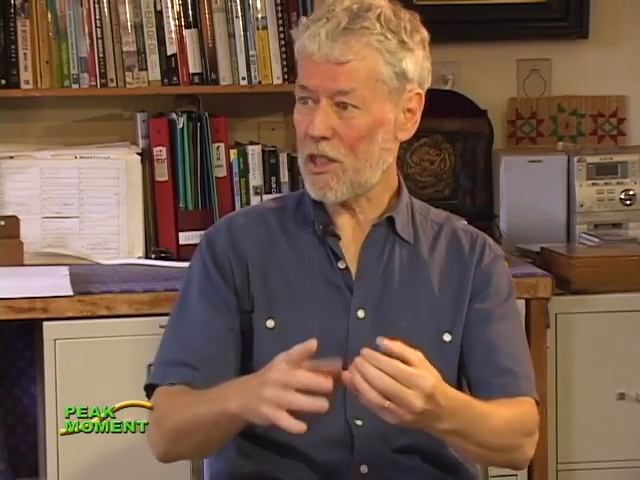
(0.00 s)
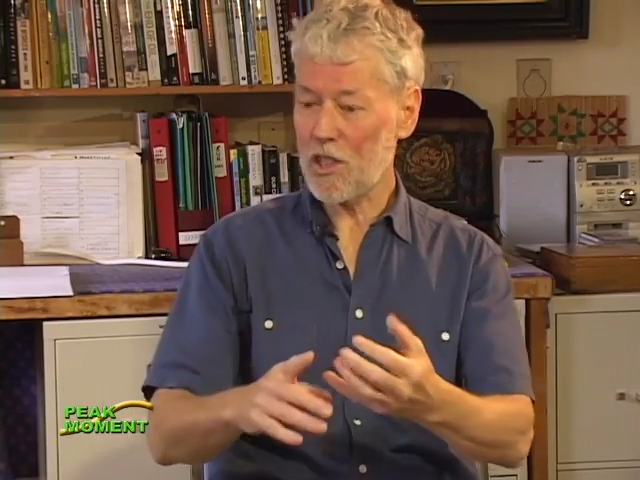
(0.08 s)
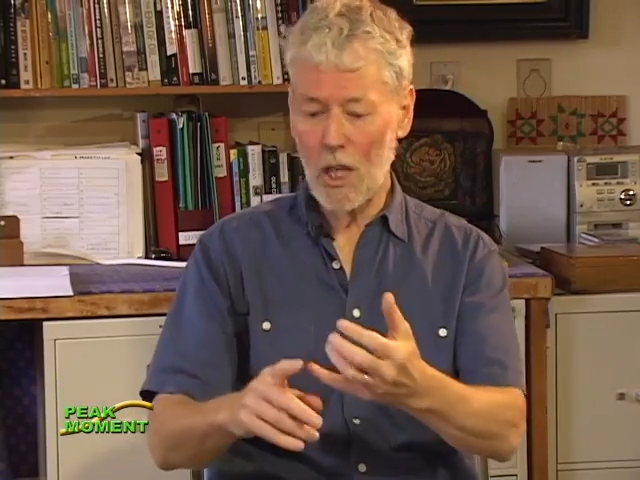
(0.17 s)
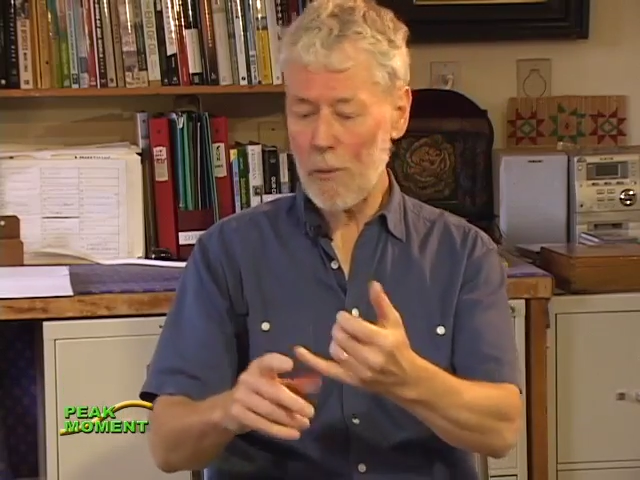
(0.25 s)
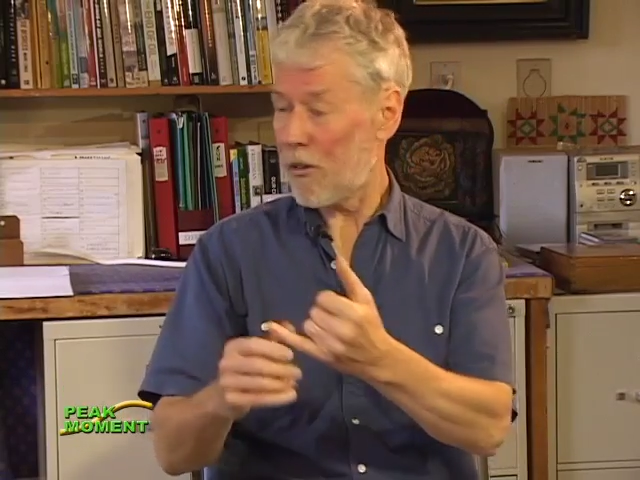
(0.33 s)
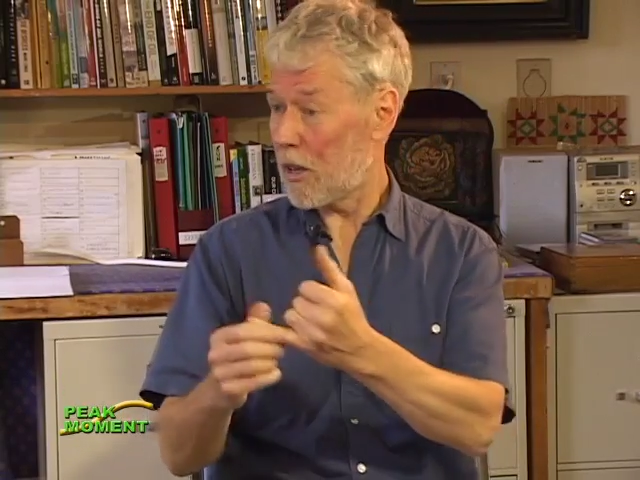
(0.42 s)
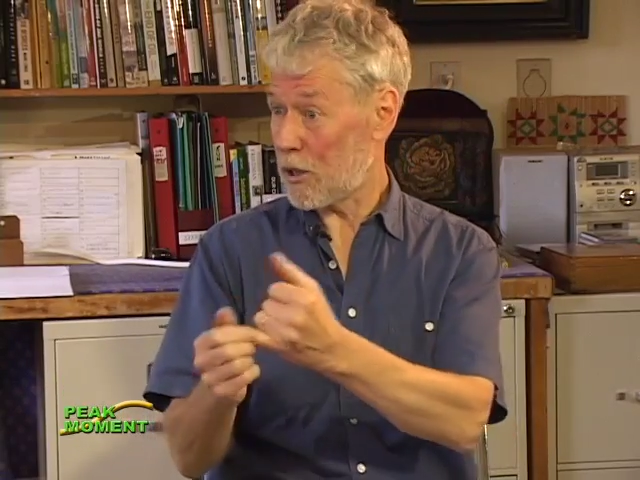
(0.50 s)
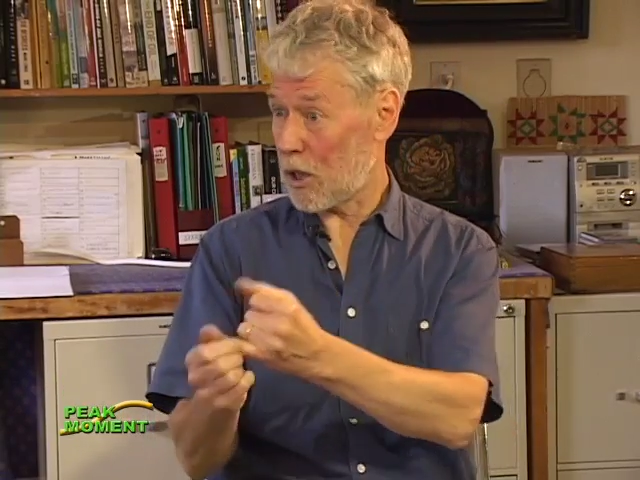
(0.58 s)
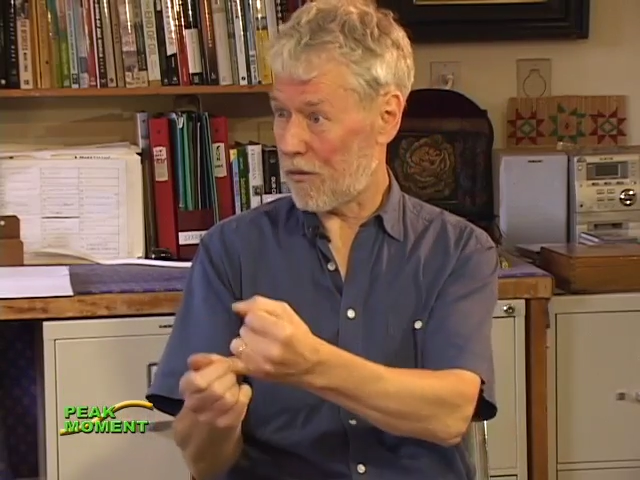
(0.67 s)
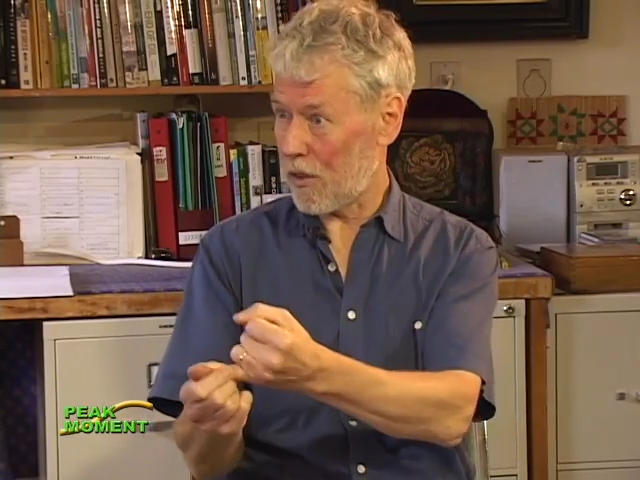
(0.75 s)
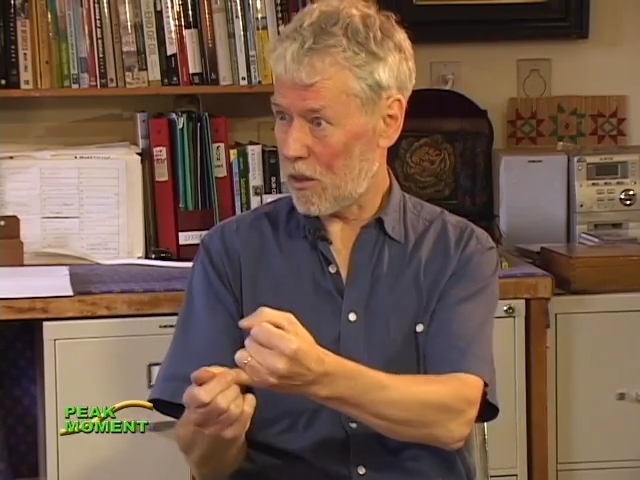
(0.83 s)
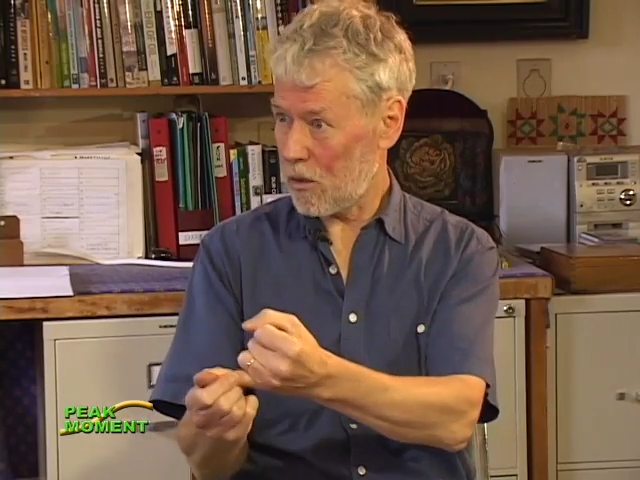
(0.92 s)
The same for
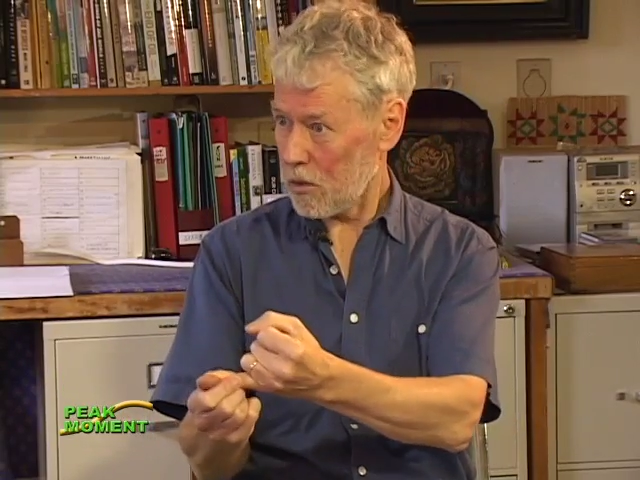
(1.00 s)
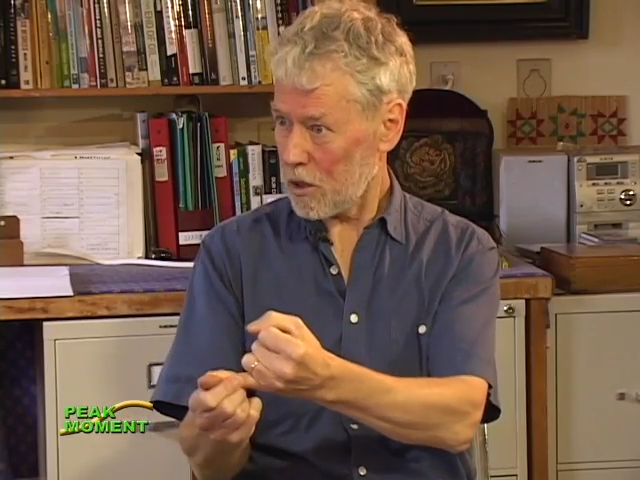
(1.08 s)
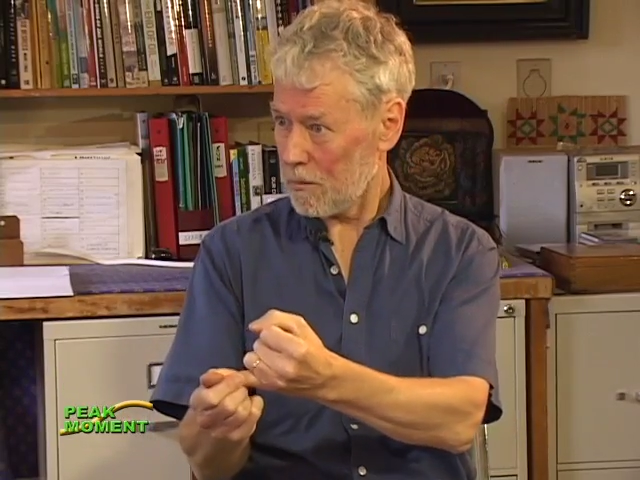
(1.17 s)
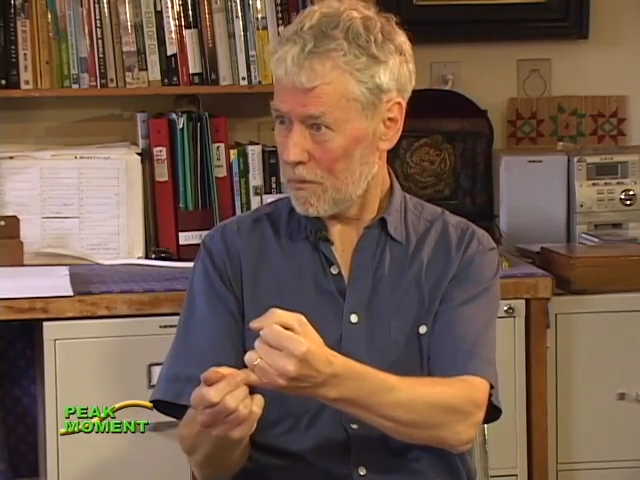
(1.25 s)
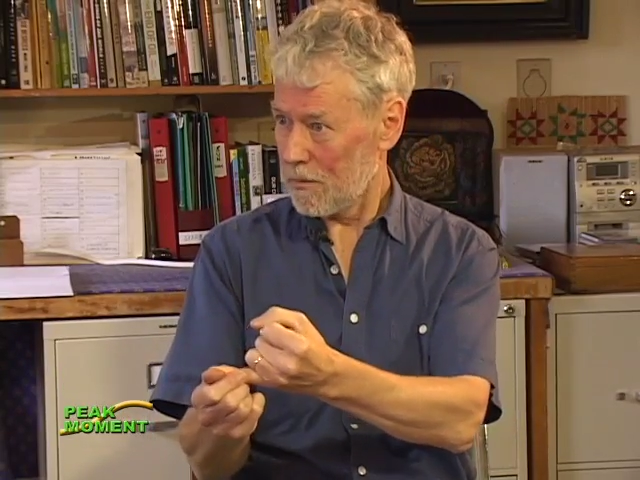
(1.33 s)
electric vehicles.